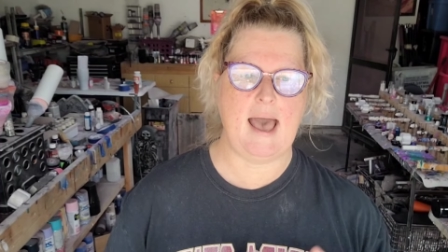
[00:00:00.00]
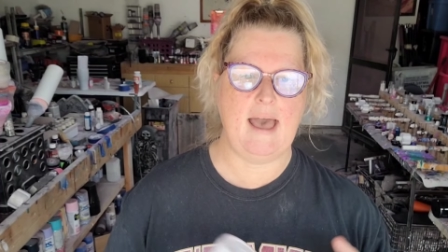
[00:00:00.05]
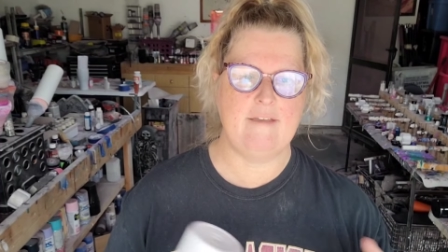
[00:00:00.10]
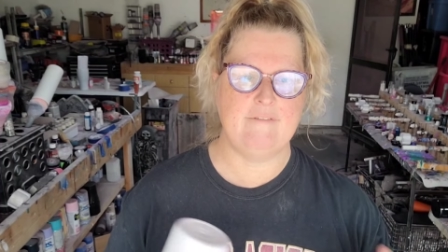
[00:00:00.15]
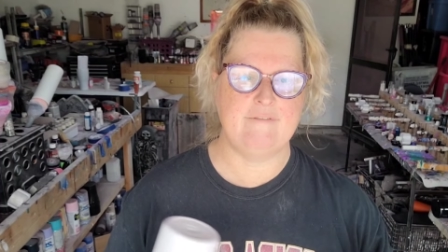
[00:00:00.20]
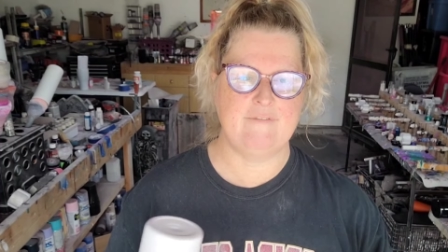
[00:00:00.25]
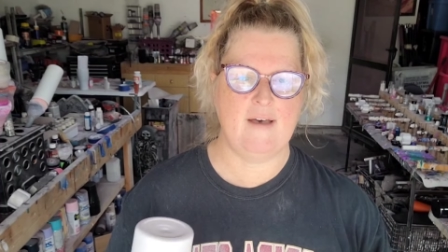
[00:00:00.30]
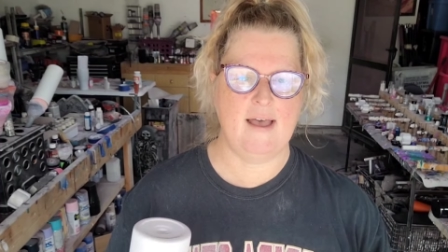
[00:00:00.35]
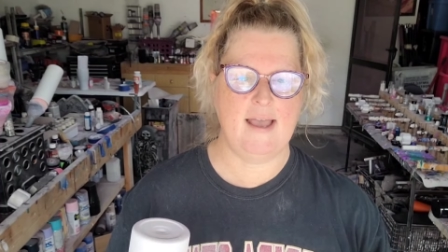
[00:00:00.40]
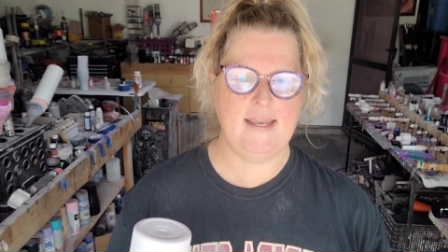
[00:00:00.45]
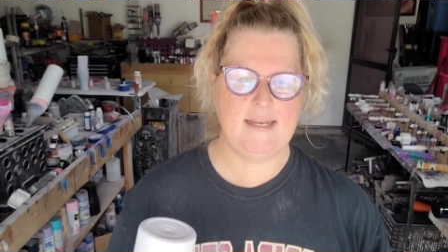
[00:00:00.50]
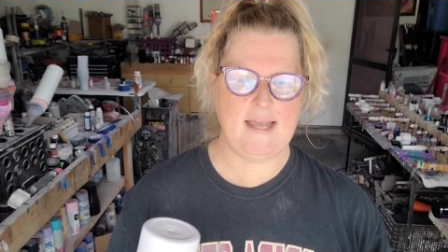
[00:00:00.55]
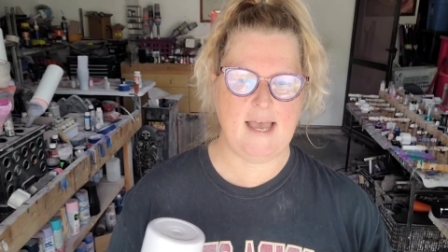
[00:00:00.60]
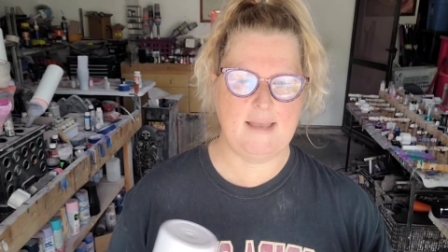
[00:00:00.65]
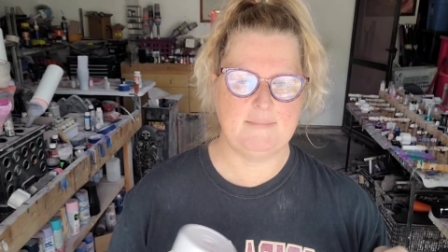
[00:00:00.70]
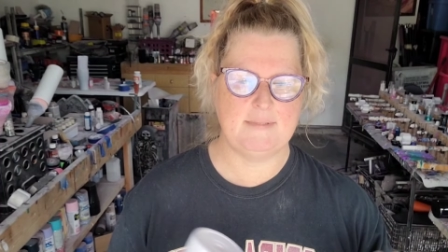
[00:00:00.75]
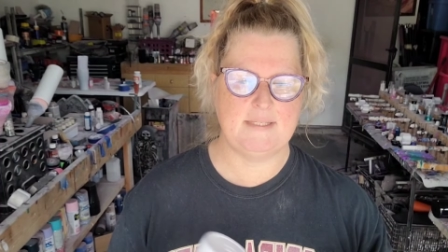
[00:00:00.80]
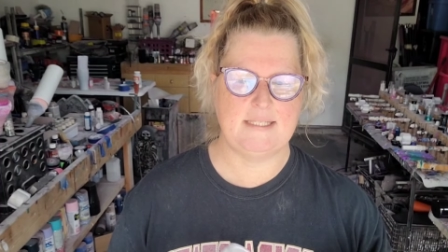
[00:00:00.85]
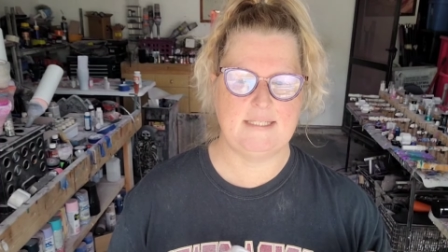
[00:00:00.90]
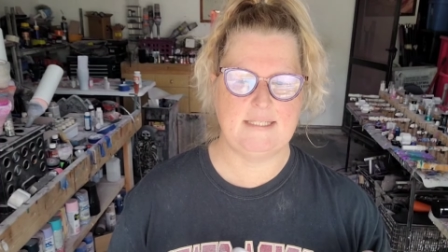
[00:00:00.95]
I find
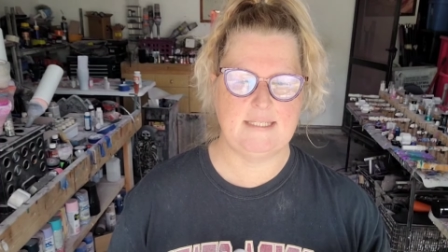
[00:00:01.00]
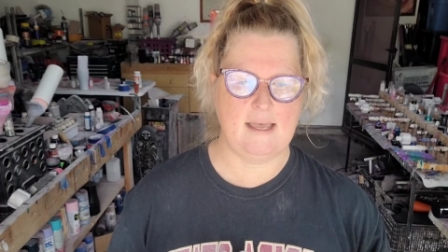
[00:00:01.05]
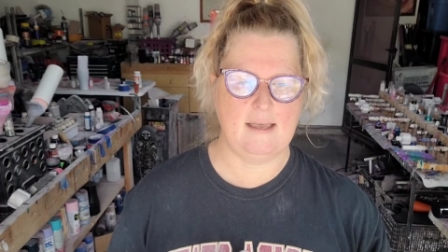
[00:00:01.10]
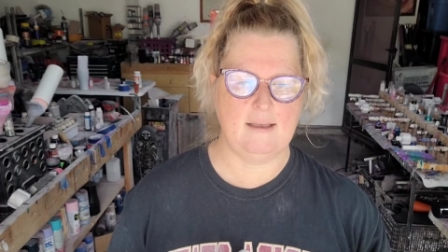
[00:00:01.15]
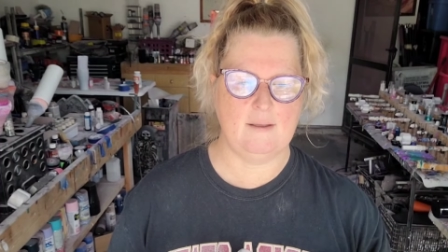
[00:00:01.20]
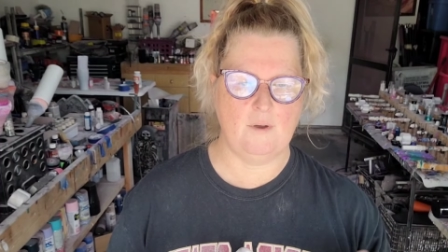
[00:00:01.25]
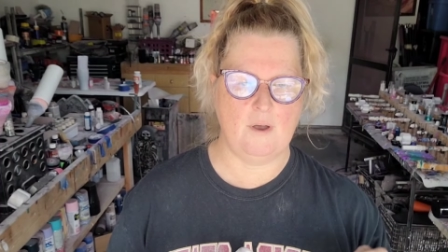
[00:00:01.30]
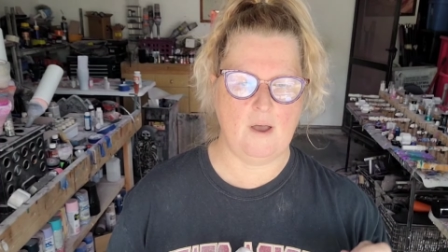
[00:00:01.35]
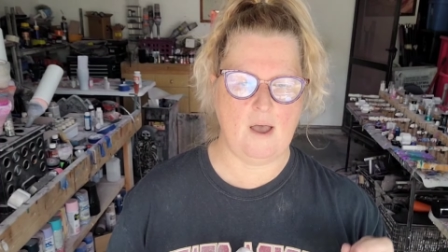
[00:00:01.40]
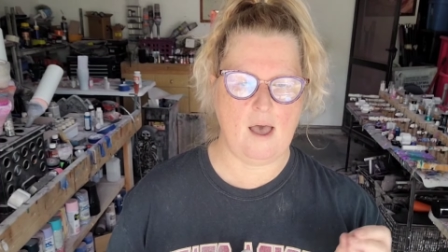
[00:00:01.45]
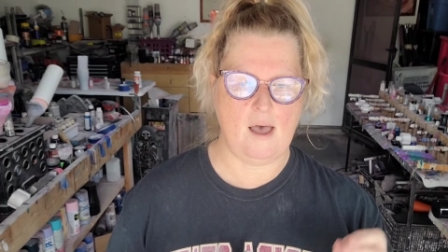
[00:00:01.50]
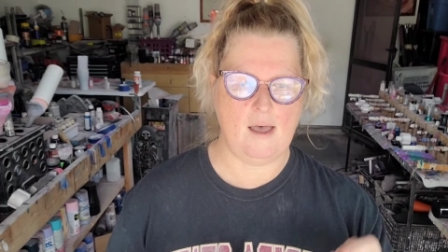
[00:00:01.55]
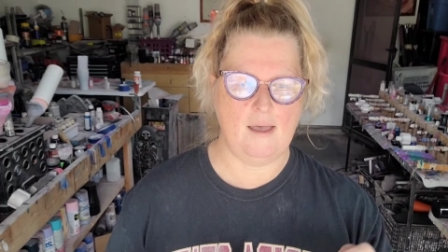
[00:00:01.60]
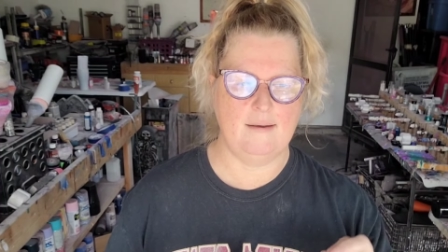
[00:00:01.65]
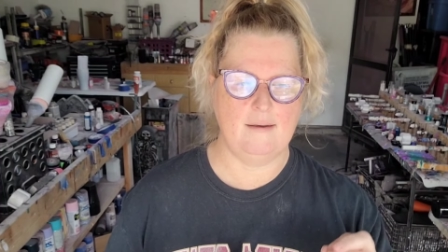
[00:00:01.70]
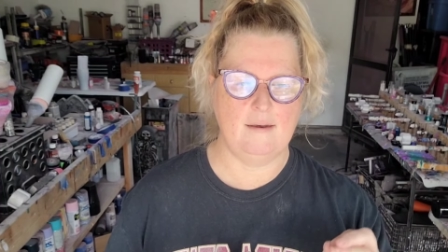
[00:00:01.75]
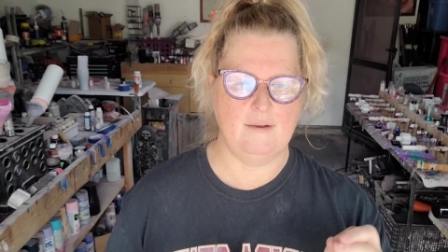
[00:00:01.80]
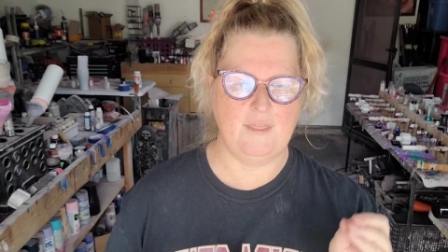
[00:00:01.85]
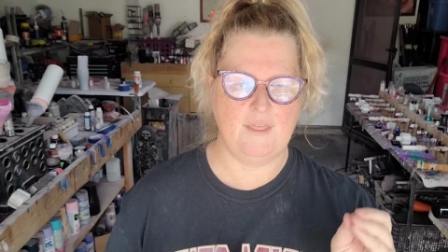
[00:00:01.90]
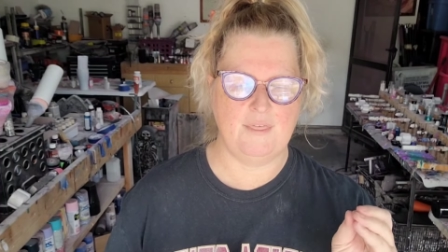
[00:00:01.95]
I'm stuck
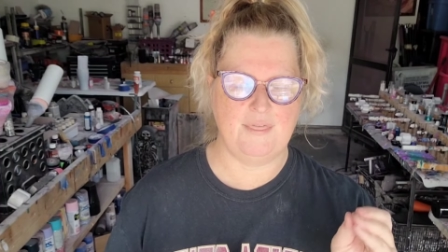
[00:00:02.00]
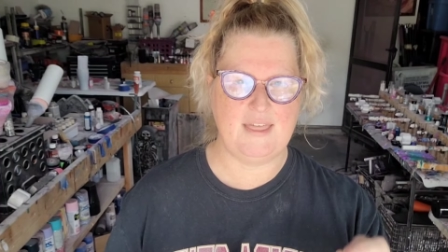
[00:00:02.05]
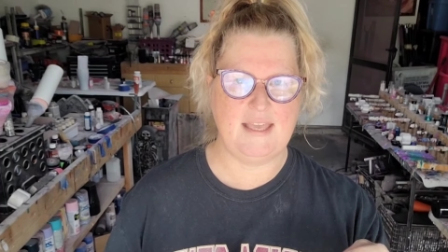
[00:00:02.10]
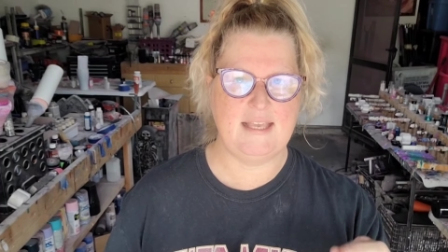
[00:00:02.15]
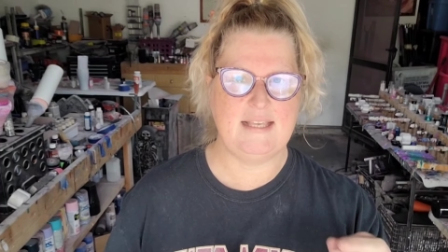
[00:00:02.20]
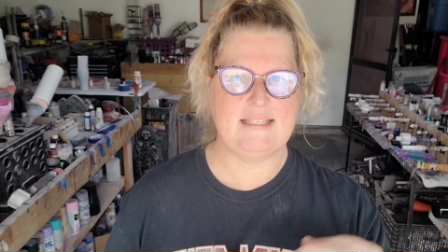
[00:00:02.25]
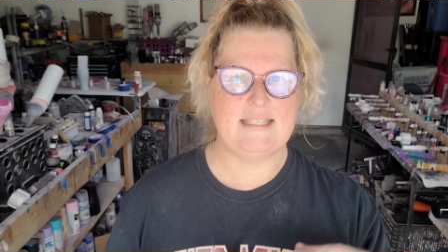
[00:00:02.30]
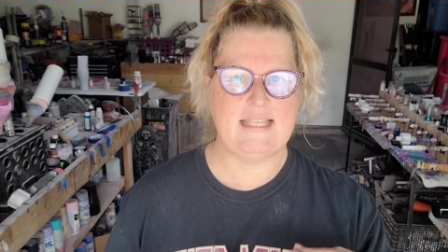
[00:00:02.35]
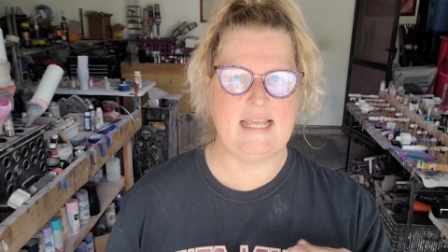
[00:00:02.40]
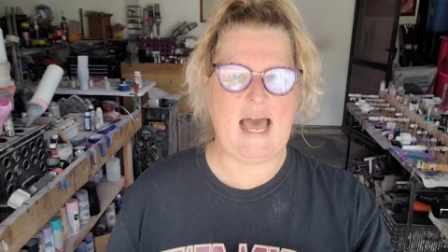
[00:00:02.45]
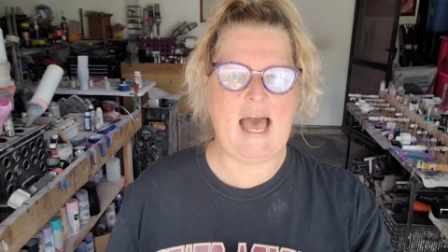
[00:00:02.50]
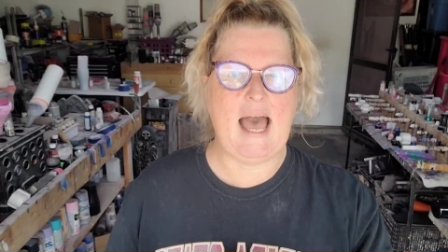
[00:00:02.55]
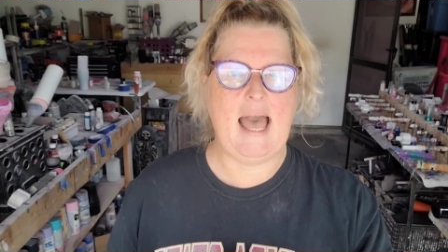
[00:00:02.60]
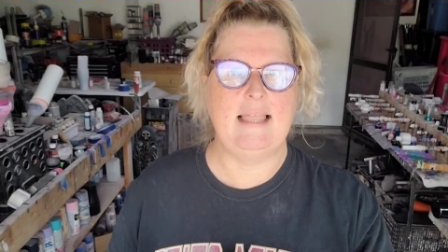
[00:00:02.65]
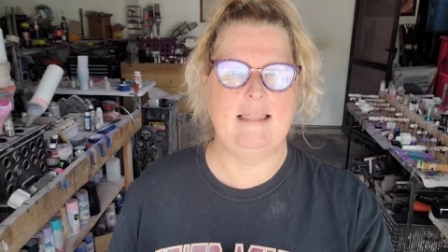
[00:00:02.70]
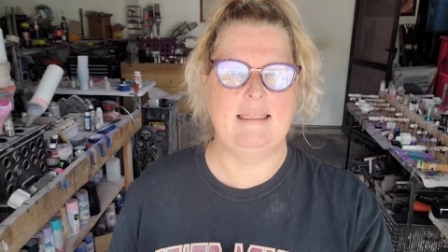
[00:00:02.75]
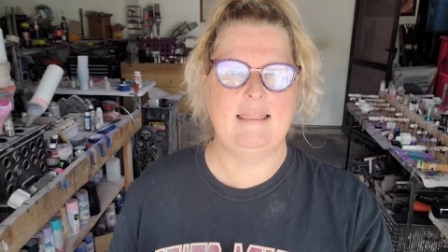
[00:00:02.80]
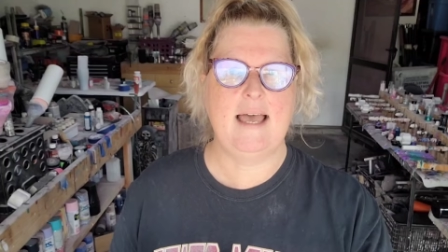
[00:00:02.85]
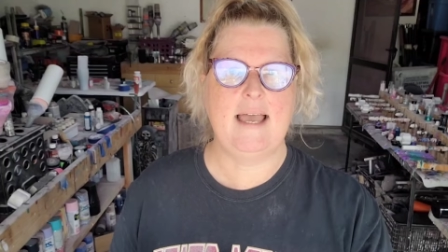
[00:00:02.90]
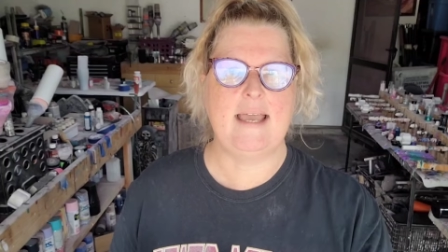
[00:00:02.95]
on the things that
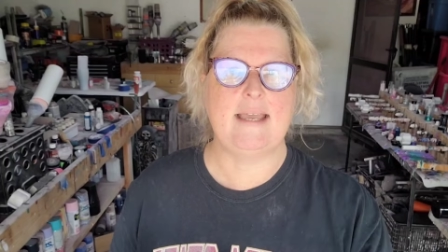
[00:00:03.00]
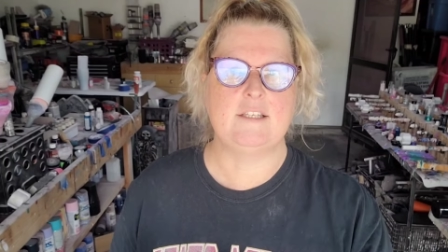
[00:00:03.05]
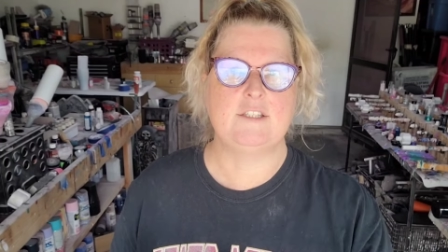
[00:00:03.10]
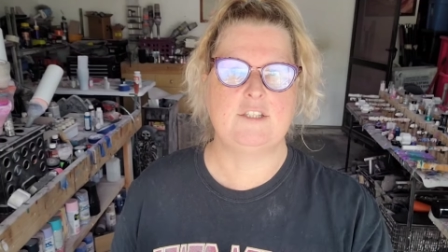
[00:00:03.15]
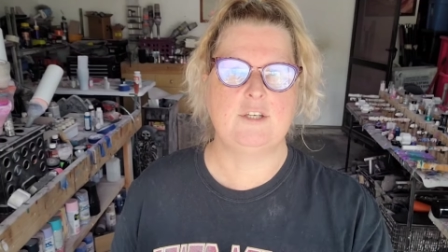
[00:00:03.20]
I like.